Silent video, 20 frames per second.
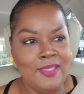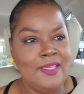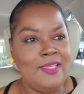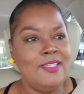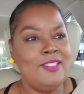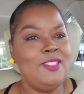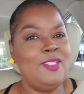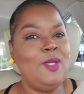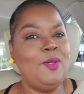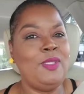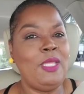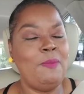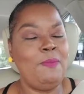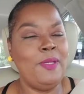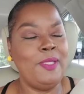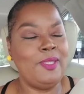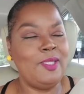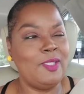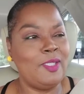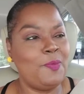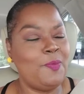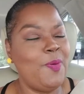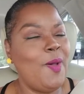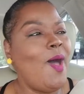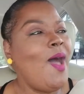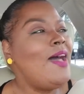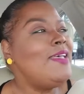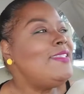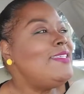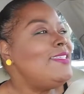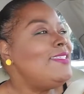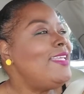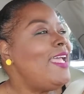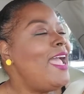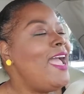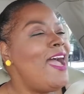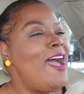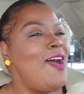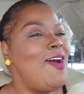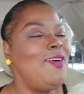So they put their deposit
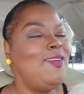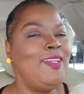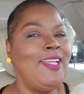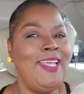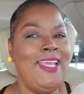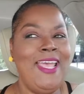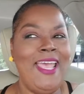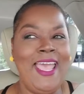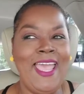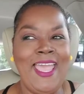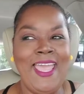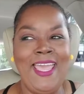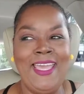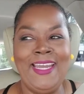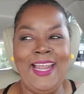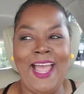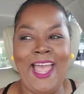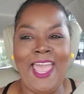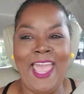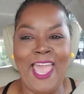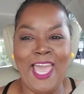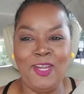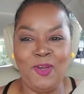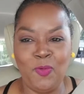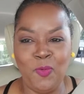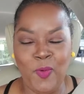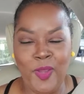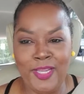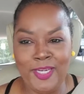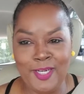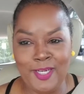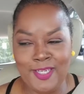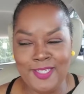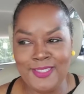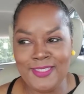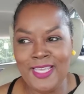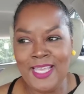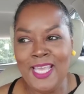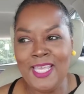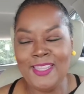down, and I had
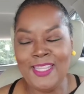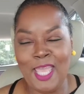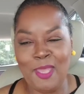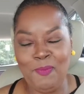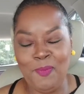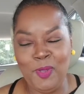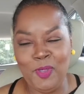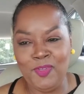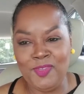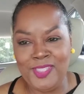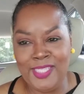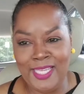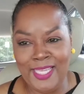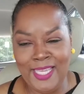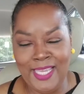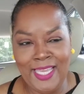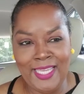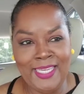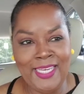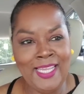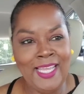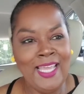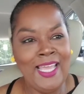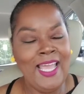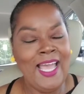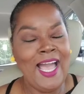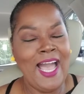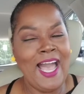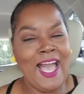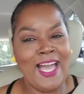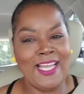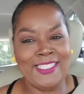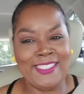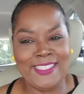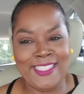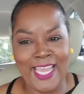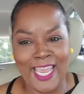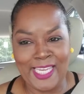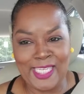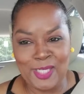renters. They moved in
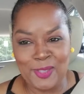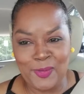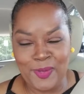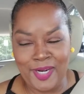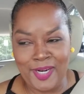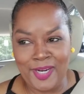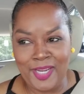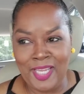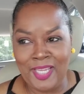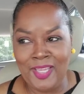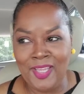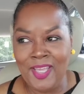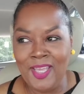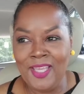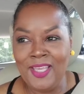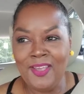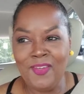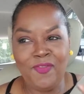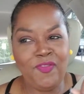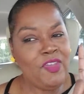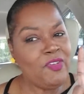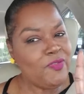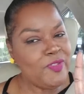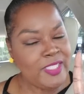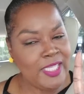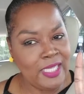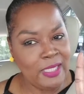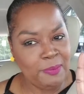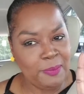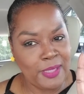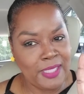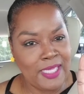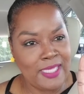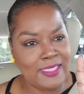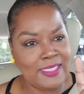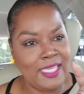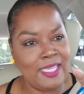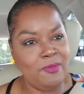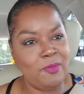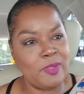January 15th
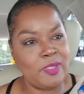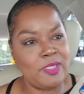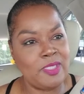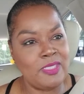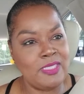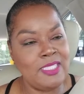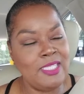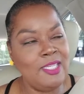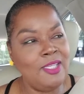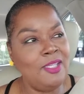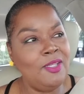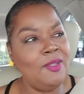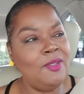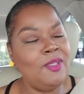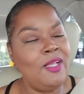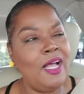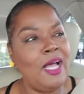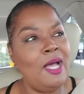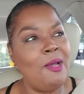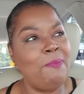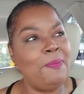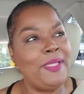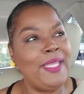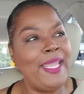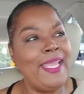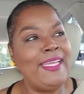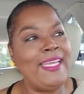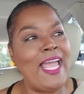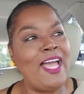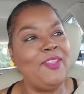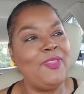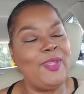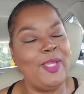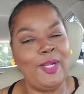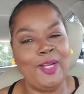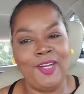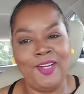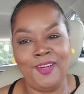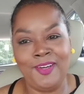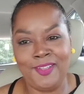because they were still playing out
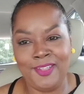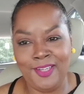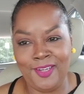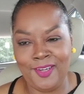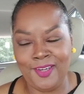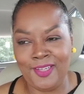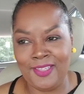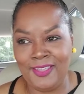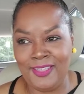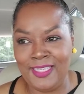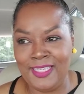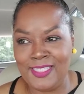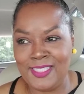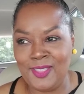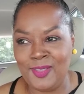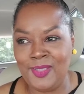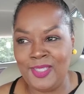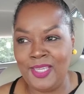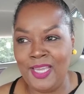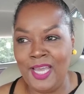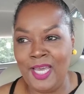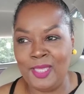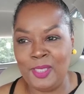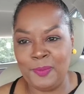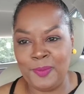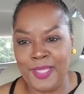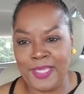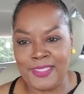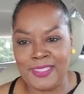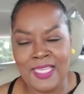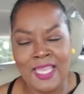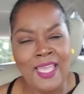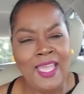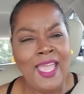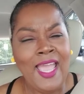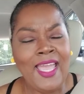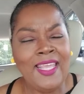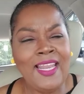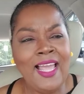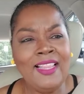their lease on the other place.
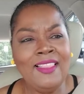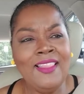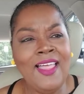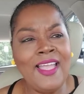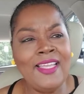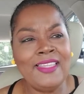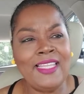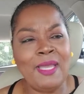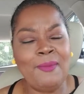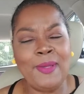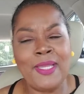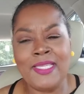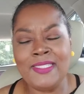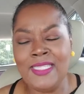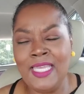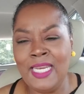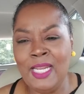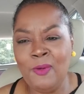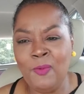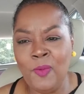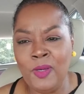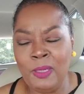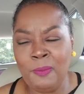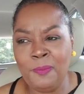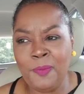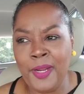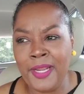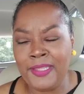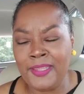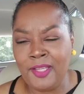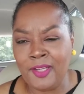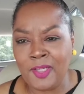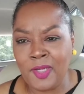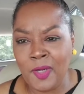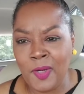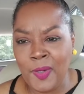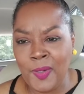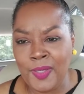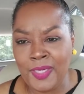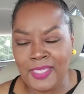And I like that because they didn't want to break their
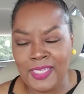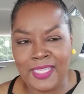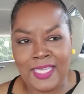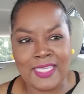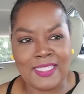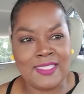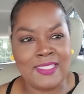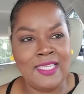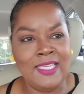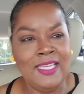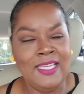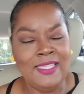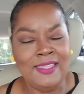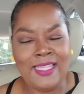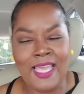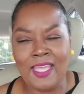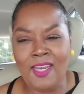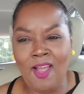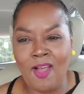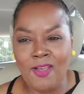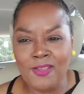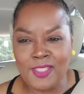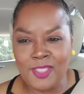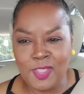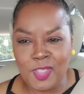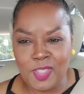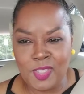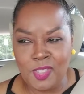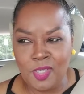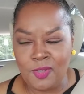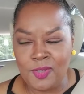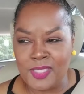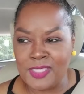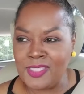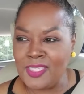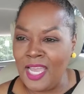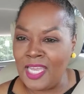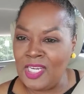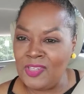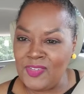current lease. That also showed a
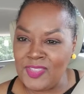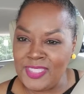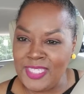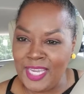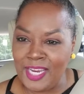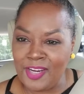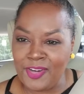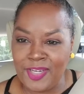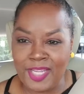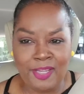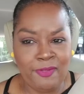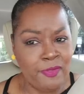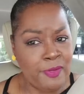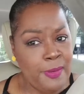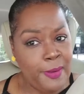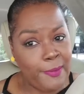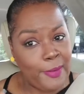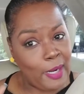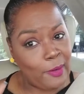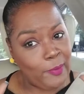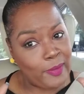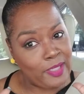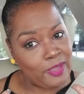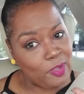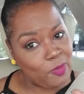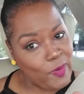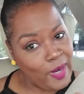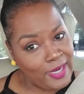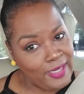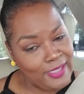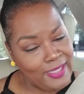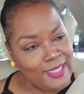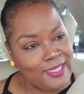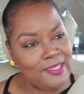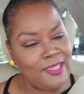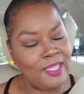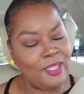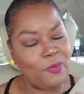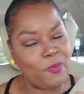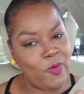sign of integrity. And remember, I wanted the
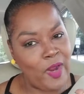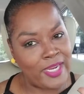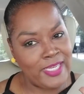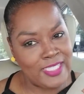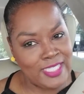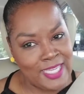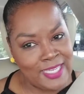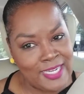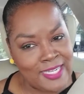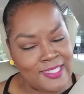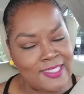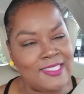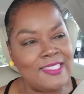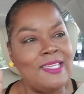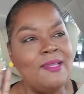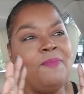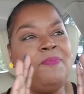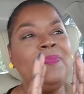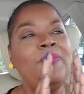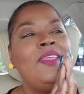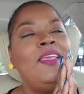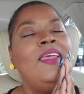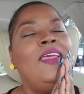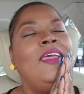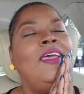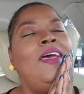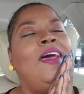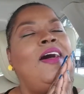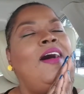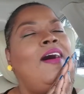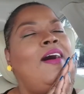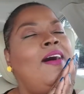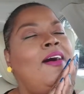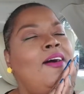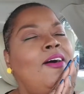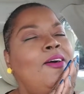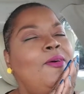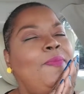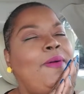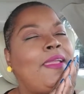right tenants.
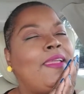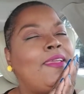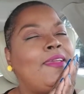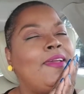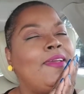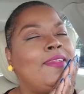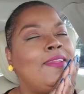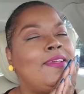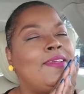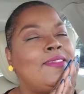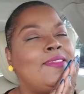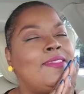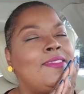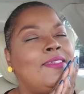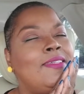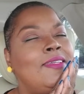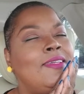Oh my goodness.